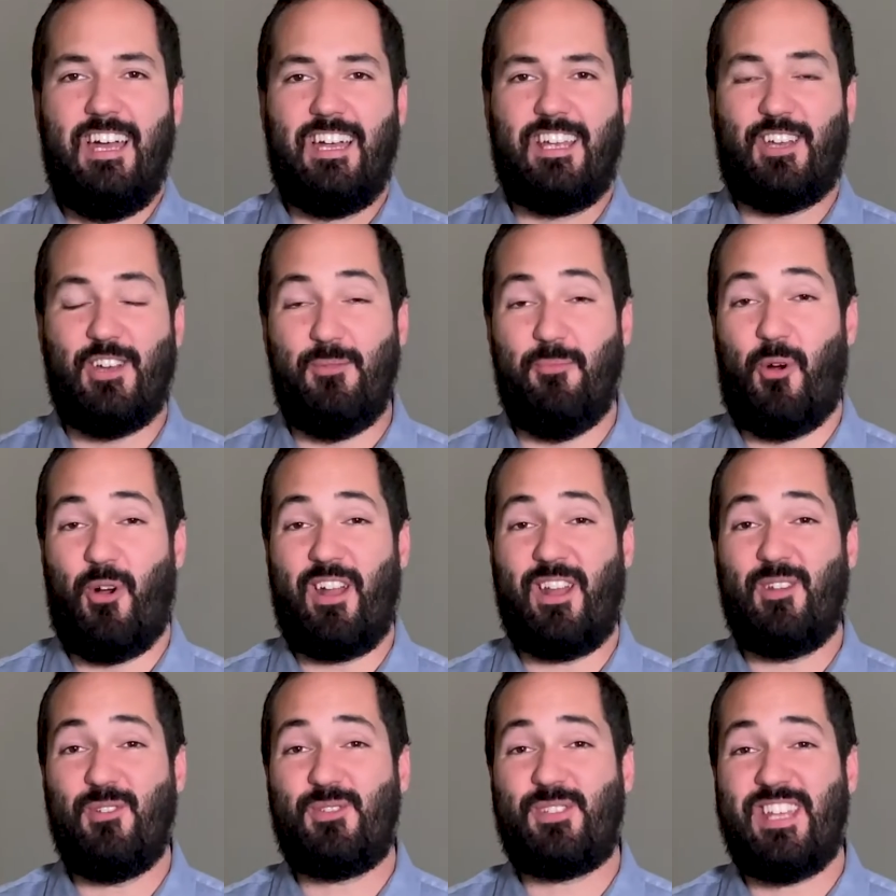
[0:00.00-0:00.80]
Good
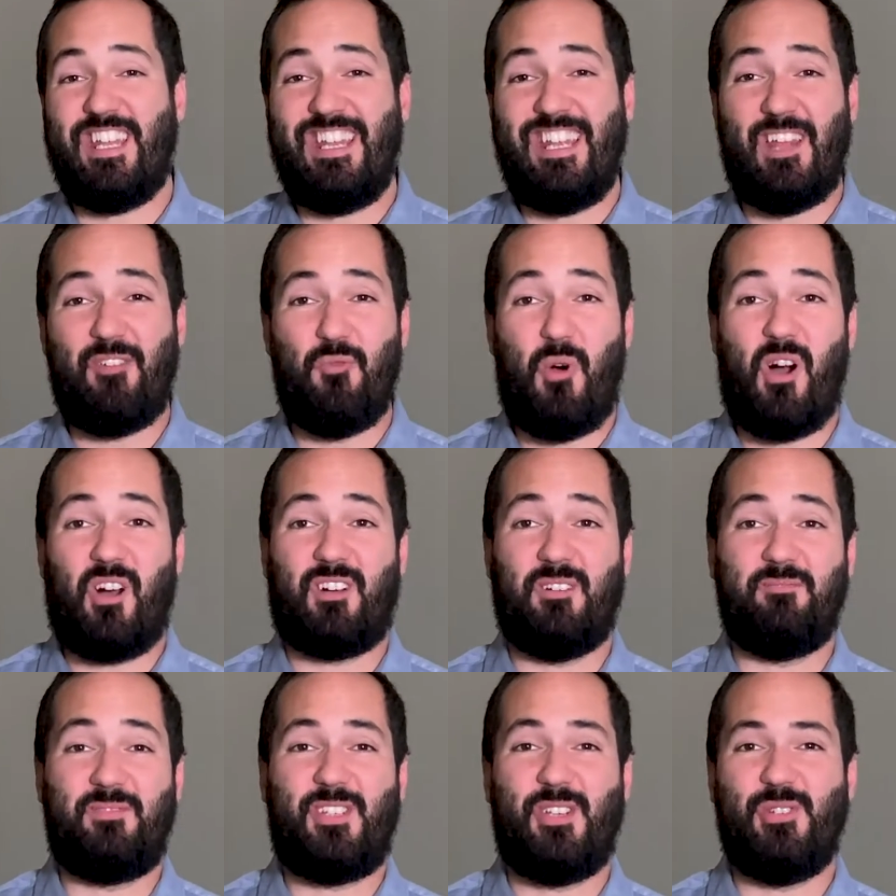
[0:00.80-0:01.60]
morning, New City, and
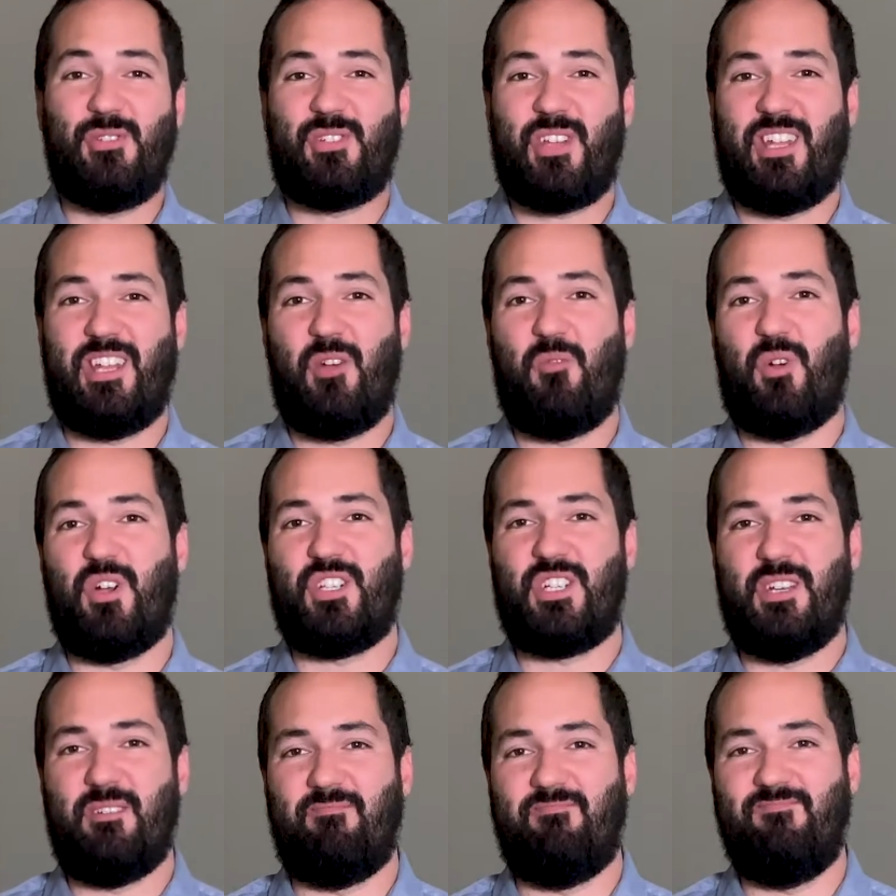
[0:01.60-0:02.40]
welcome to Sunday
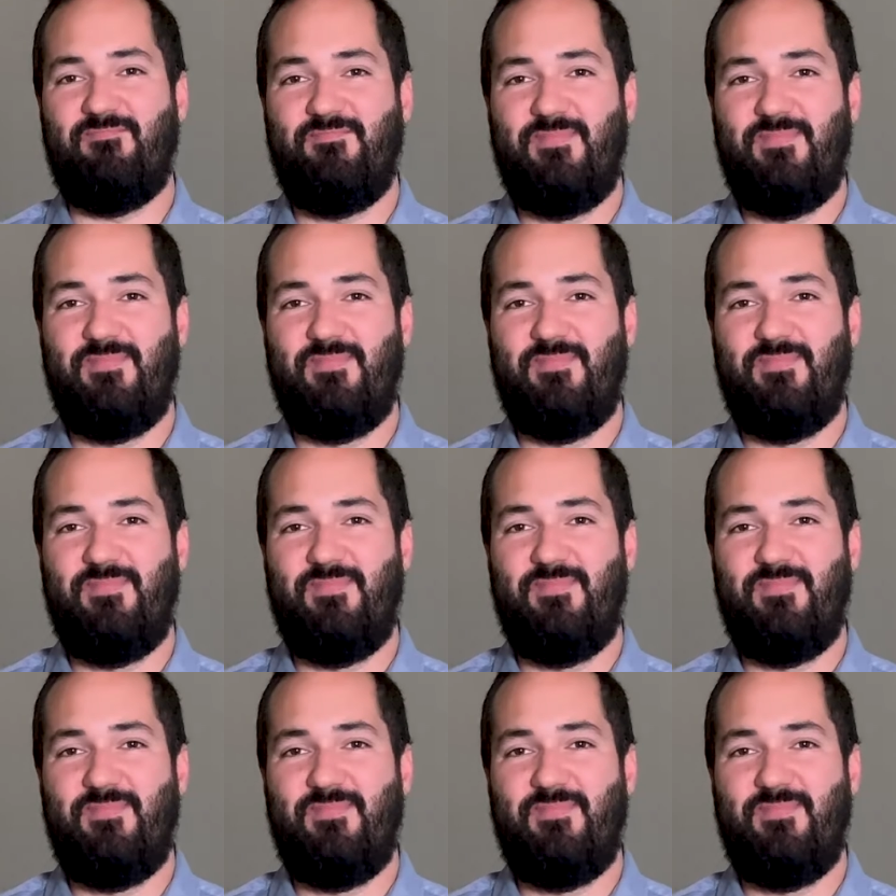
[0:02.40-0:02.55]
Worship.